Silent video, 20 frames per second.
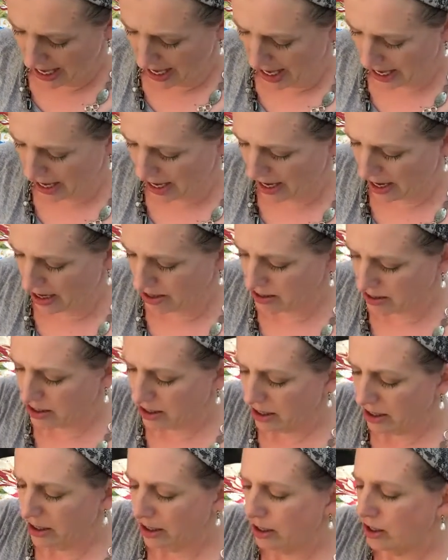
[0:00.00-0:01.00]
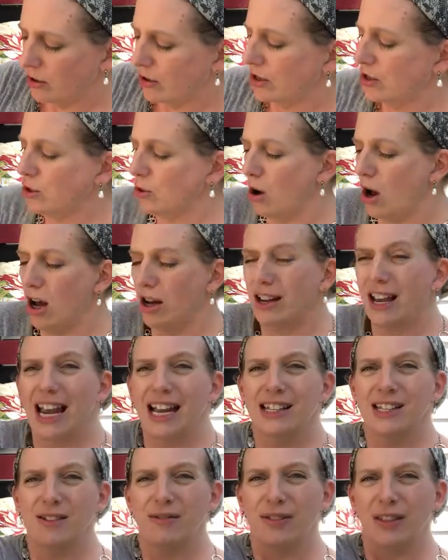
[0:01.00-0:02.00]
and you can do all
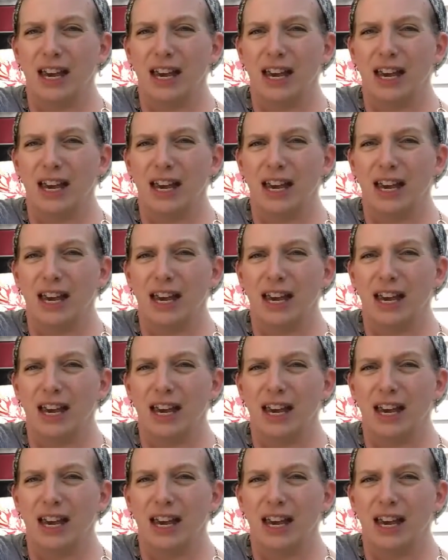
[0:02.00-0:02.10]
kinds of